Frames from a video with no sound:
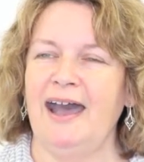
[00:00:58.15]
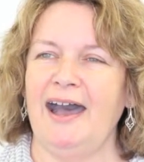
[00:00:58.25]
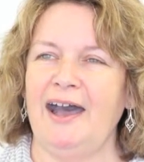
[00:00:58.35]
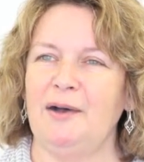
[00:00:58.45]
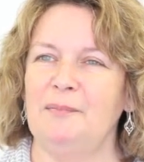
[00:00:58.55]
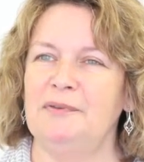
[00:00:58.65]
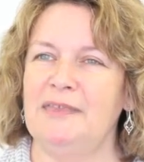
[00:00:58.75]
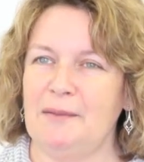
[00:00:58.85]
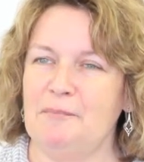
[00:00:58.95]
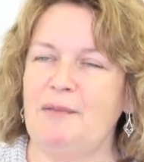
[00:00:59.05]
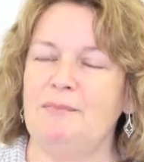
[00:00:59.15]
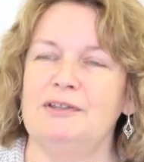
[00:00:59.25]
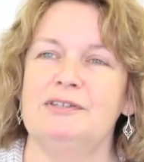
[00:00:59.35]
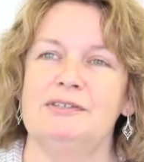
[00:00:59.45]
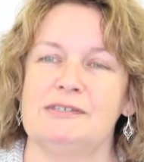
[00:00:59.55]
um, but that
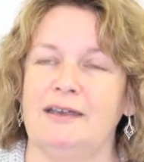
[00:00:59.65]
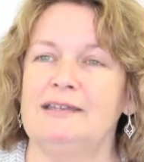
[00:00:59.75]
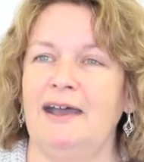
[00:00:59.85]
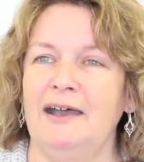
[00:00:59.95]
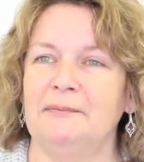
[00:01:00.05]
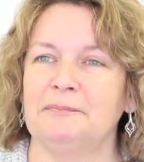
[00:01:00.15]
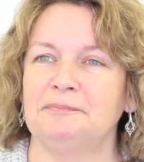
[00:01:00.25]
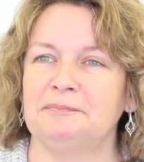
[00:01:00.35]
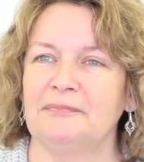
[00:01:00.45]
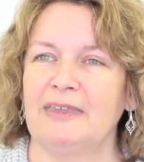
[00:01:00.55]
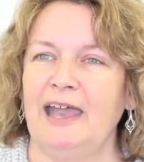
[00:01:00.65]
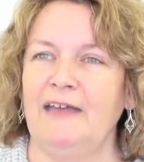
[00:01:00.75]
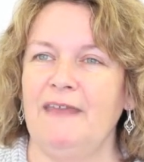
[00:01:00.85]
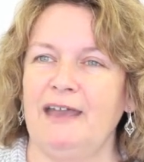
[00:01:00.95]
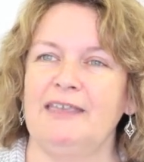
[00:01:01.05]
member signed up
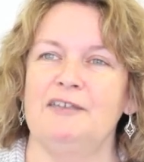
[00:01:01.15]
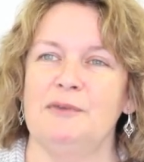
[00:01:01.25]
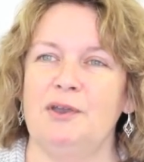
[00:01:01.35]
and that gave